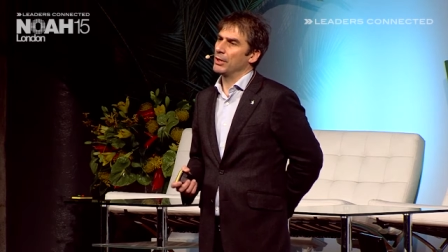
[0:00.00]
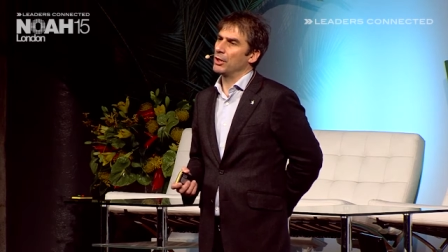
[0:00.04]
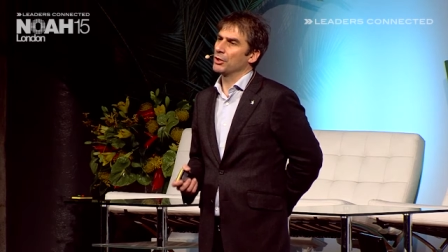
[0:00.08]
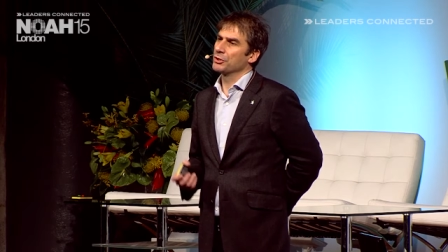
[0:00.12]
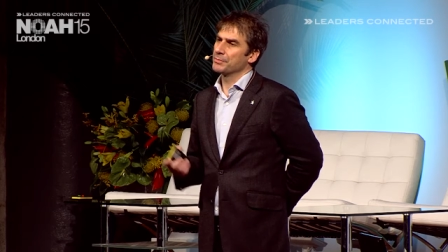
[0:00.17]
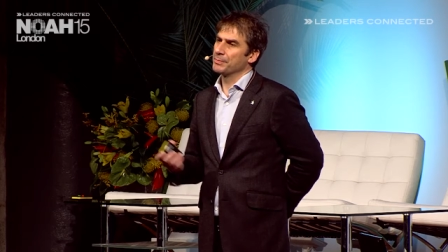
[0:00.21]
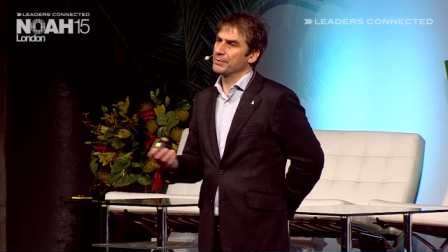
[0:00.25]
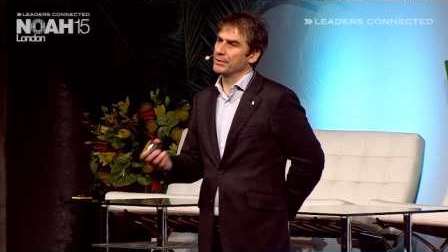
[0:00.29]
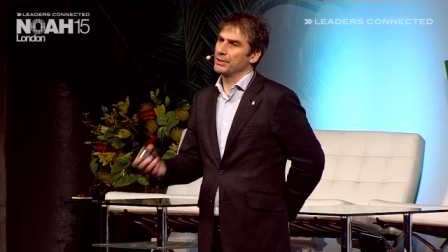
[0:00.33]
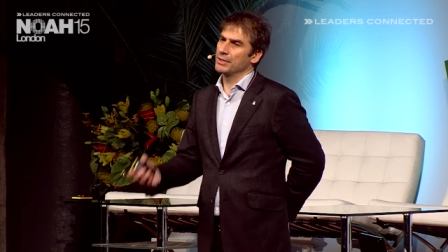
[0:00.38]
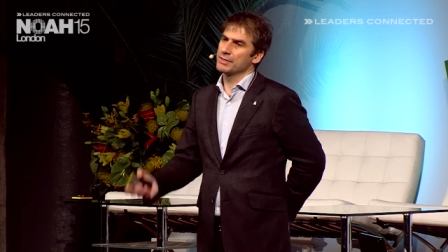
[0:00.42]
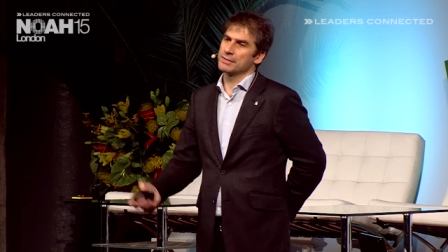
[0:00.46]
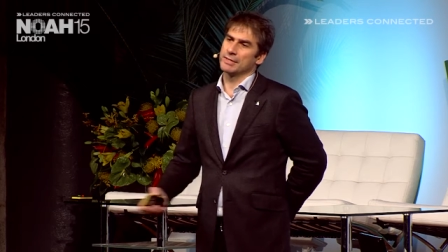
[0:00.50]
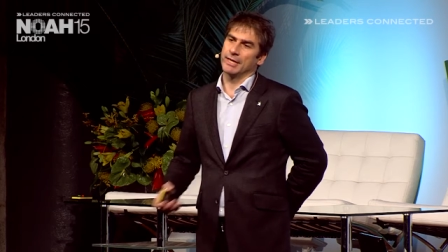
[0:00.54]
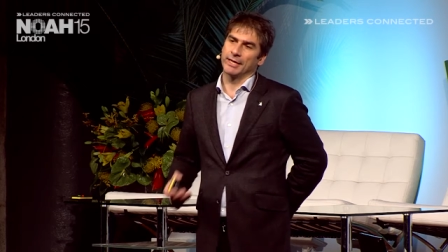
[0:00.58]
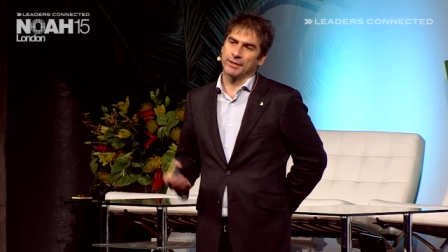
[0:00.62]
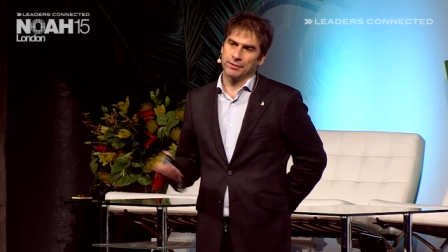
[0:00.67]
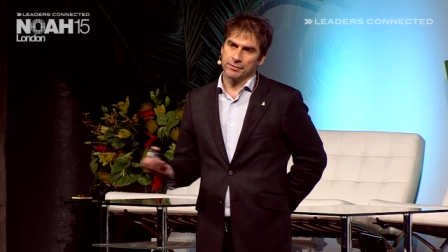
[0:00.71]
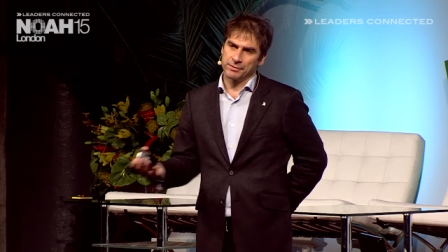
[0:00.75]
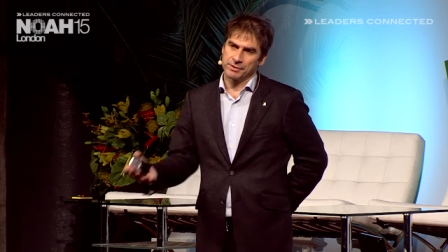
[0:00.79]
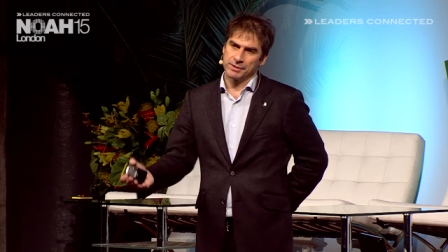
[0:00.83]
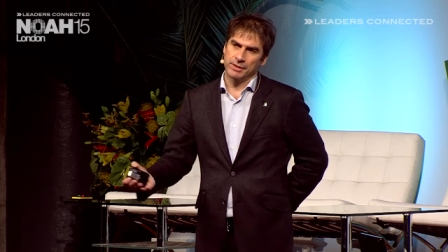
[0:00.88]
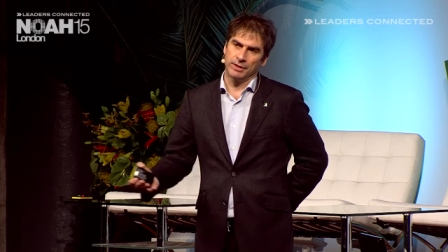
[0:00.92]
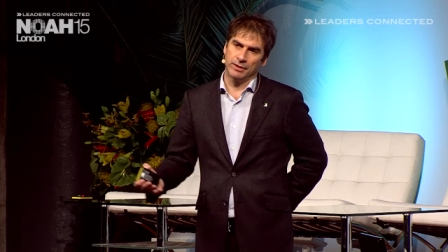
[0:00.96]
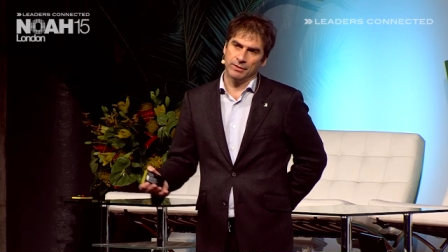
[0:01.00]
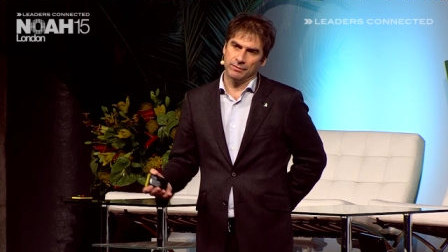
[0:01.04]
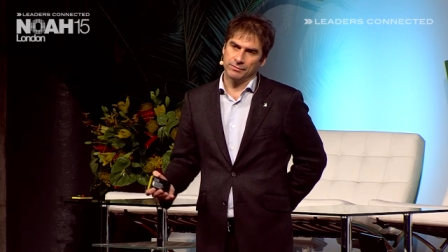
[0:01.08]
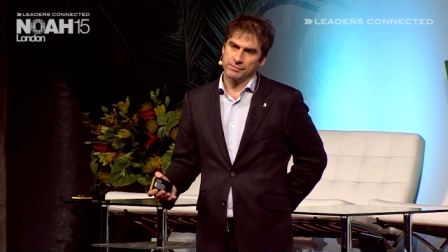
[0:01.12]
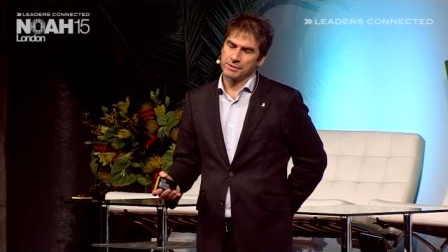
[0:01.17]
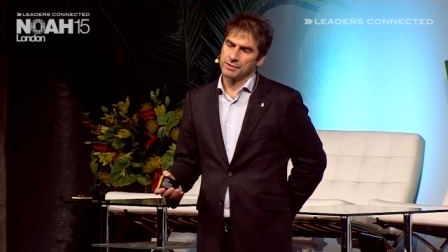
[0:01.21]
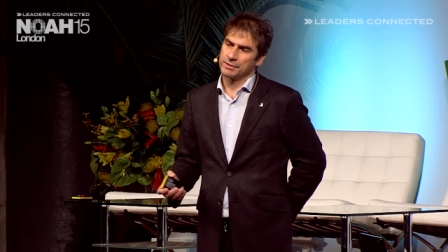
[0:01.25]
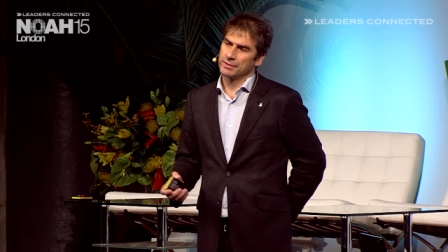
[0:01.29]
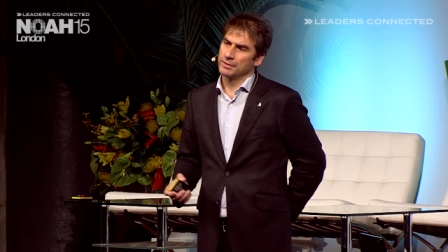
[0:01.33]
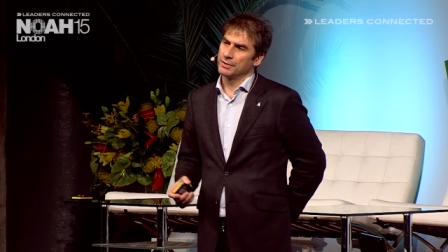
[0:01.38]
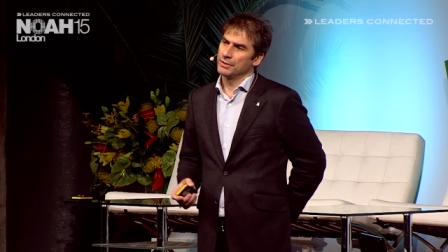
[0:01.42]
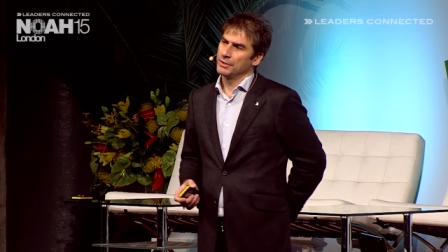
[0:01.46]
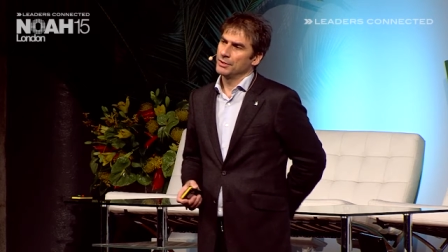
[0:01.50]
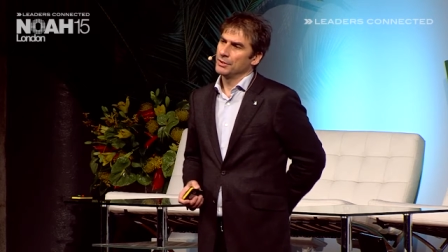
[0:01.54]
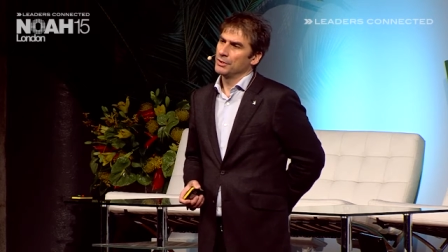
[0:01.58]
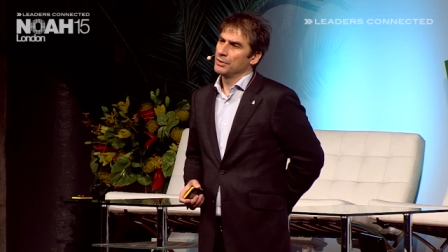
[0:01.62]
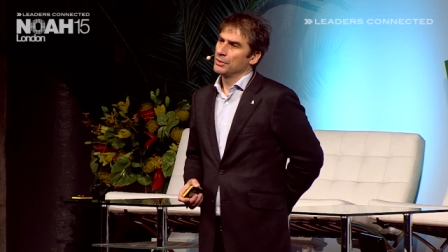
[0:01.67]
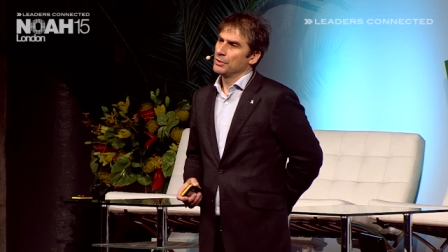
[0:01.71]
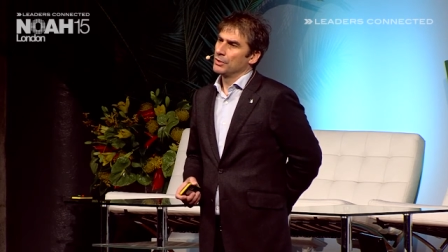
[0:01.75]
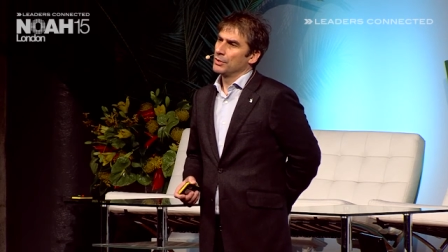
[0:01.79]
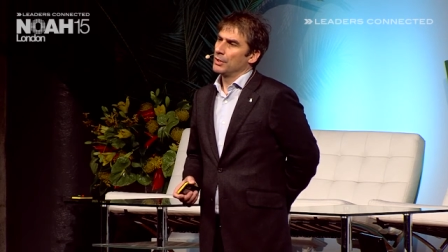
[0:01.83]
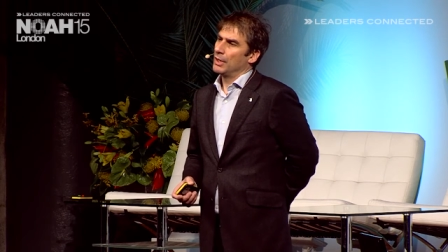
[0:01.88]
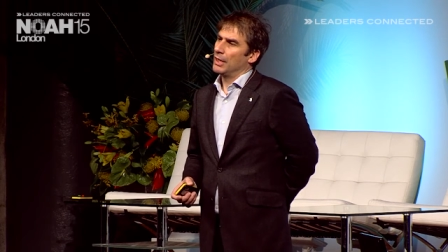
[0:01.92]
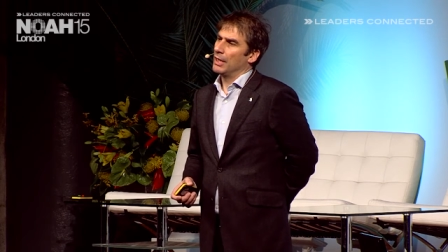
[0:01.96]
entrepreneurs like yourselves,
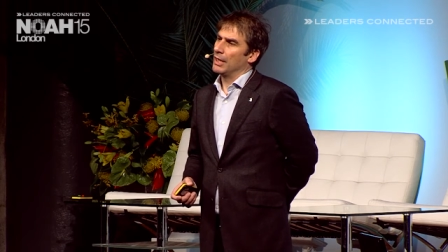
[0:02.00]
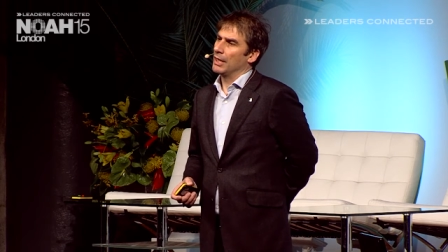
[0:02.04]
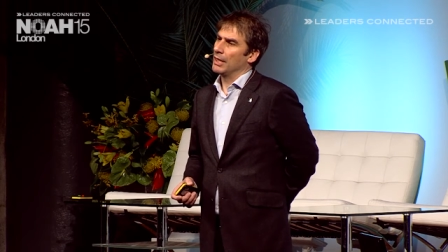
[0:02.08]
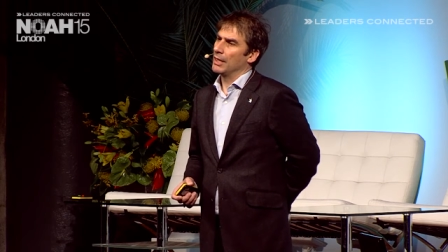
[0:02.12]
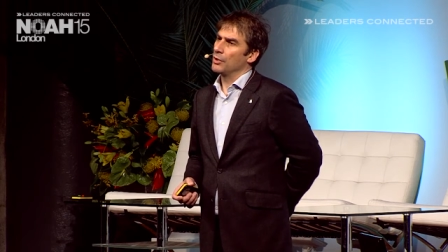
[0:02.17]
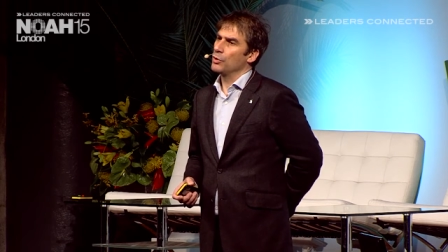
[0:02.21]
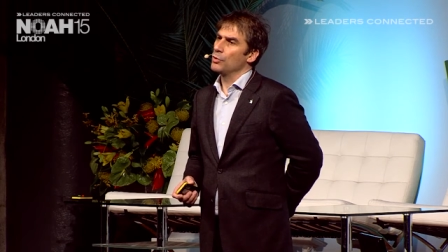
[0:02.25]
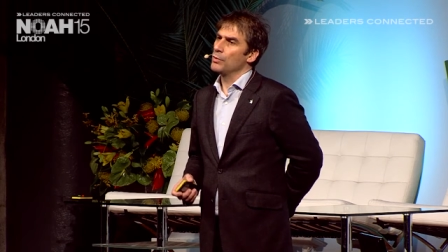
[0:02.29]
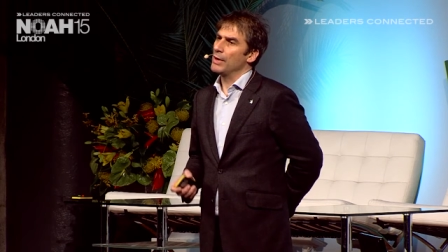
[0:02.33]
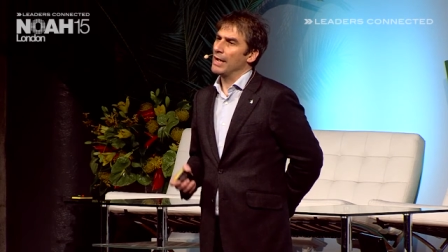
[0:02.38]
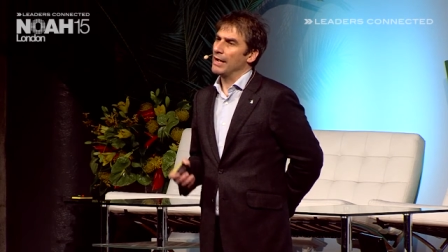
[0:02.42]
who